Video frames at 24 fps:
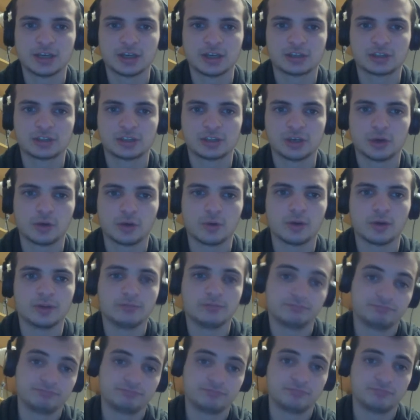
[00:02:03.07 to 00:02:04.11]
So,
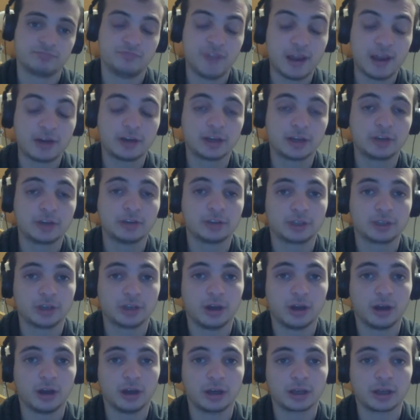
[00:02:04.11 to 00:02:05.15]
very good
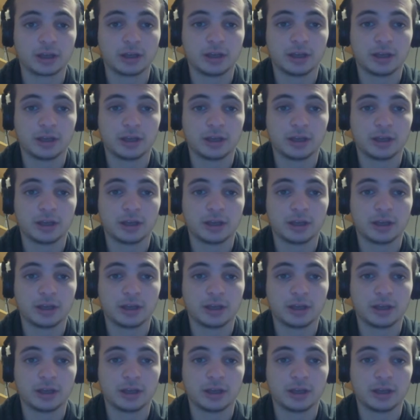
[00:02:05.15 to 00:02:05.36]
card,